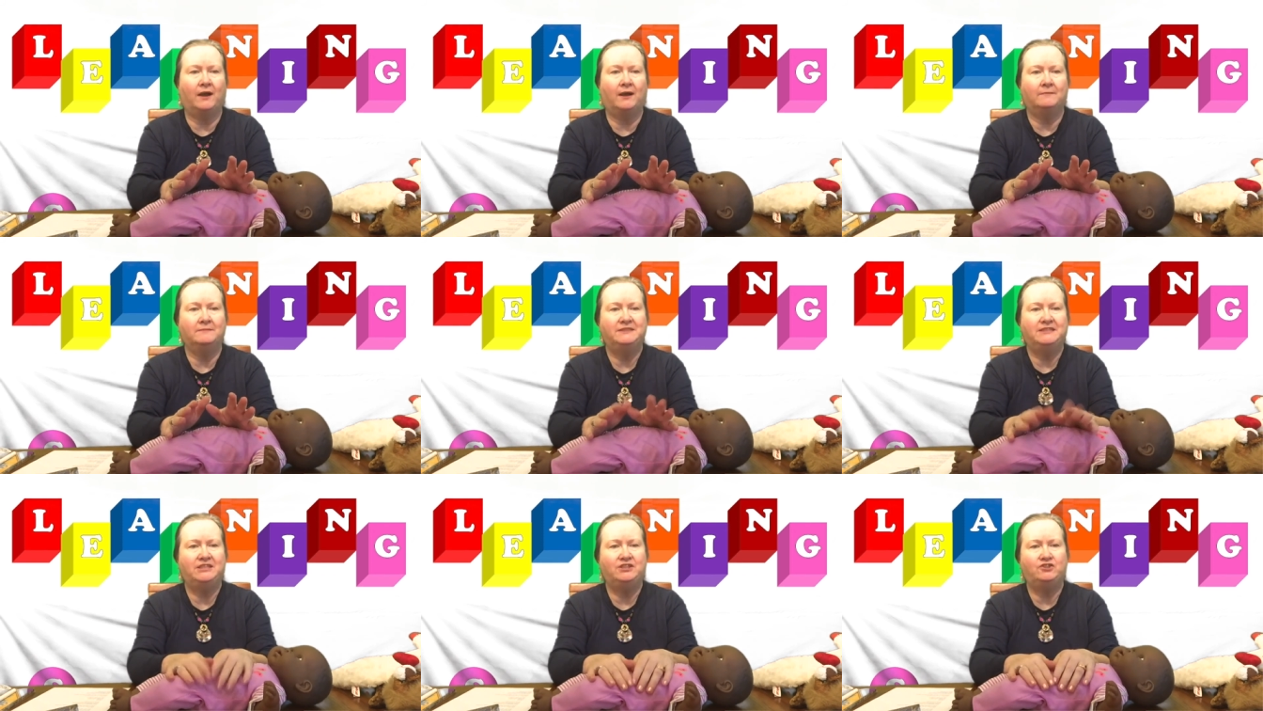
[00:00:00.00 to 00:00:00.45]

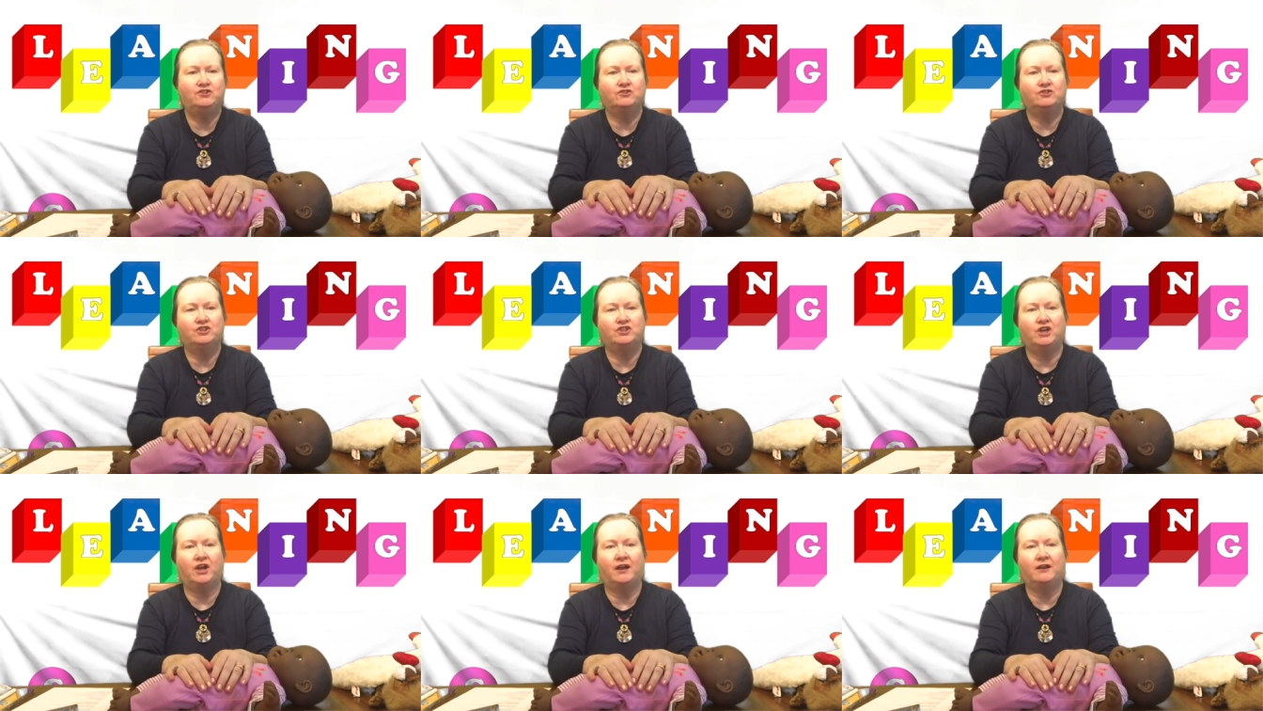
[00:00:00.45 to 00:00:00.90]
teach your
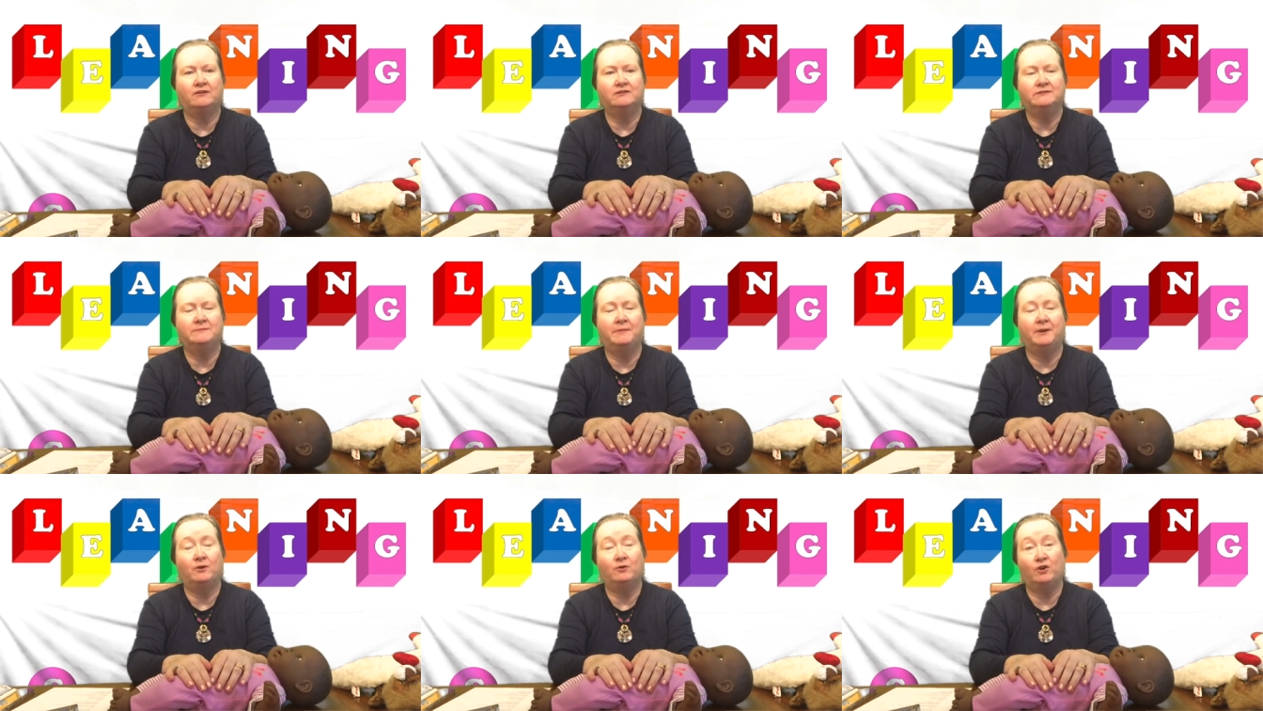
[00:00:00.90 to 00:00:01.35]
child
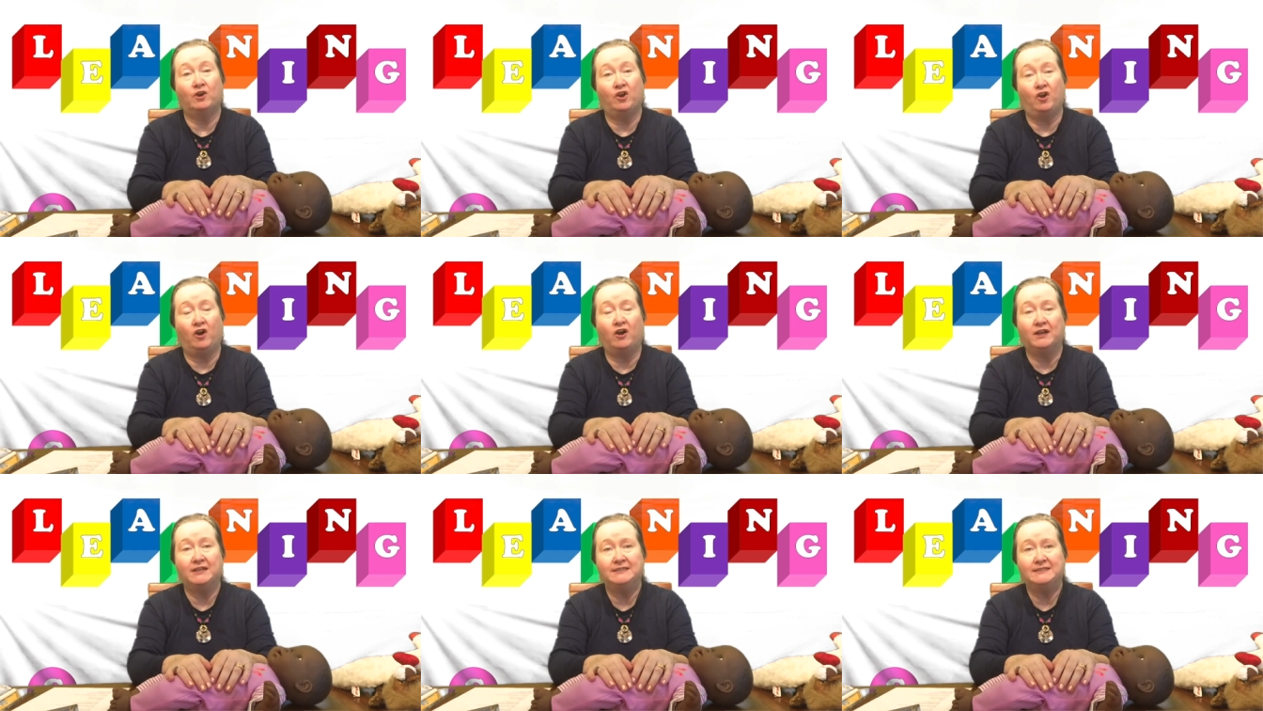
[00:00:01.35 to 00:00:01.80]
about
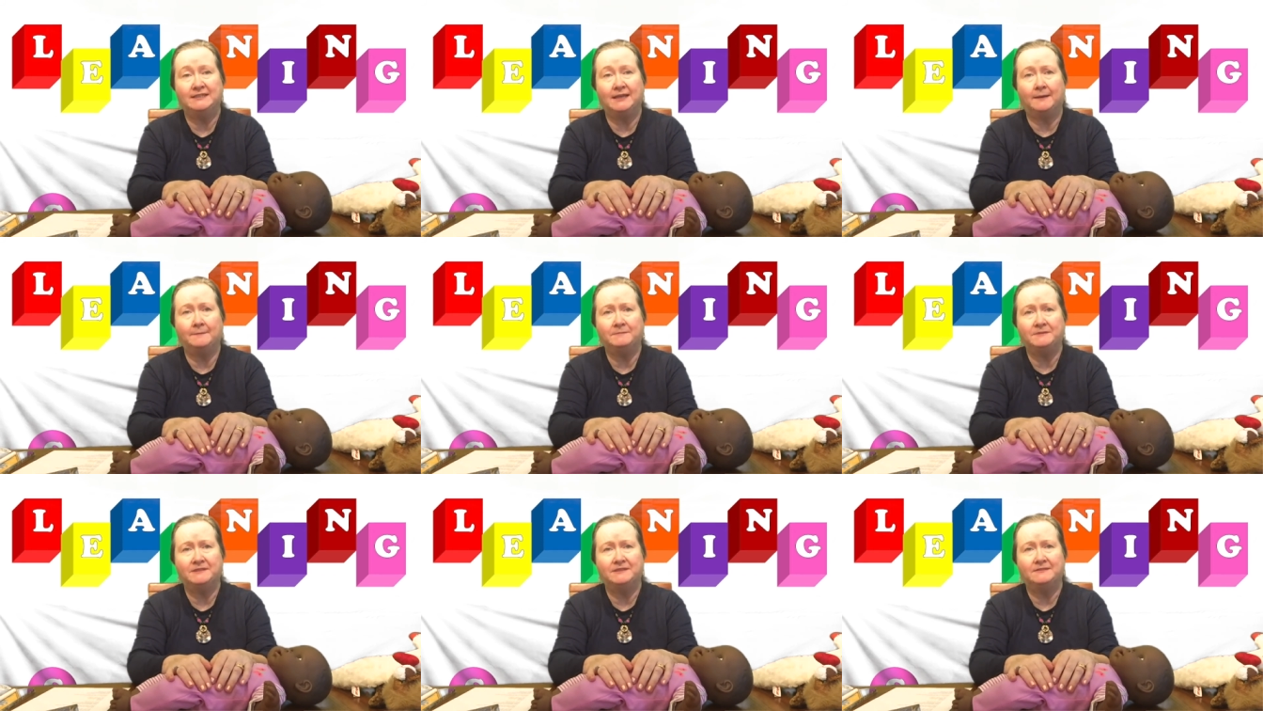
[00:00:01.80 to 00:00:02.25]

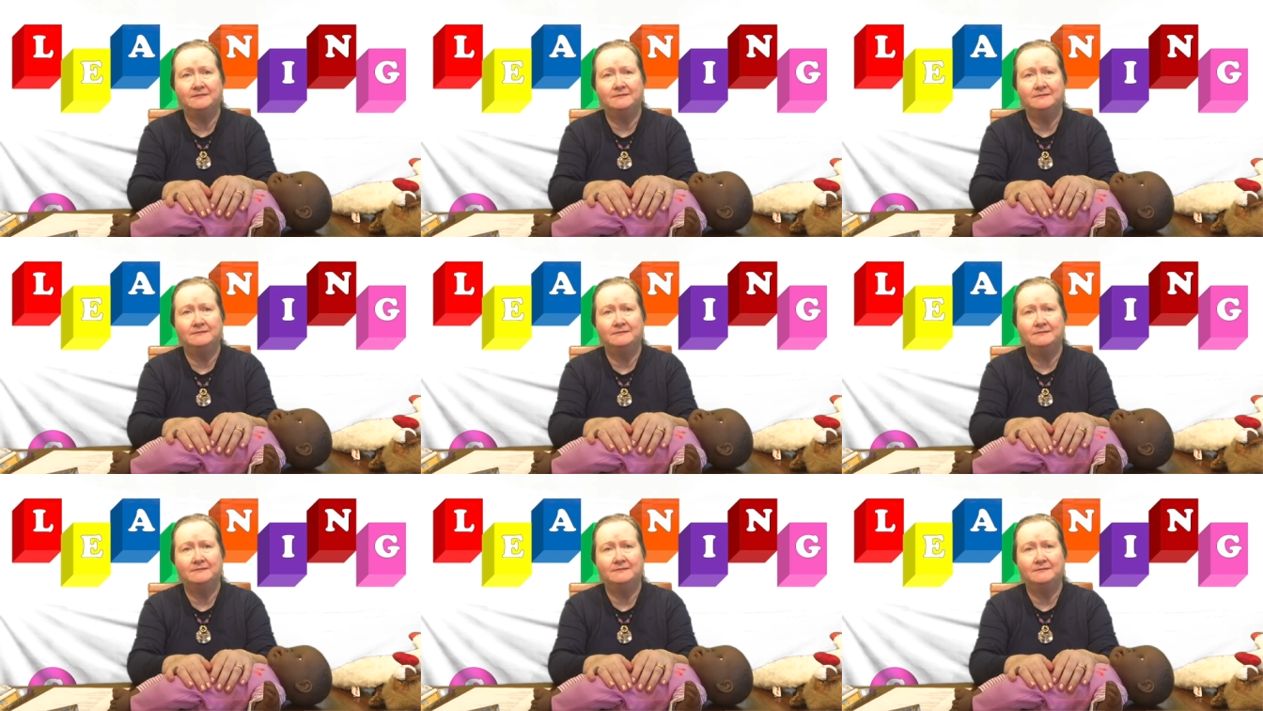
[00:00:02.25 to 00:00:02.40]
concepts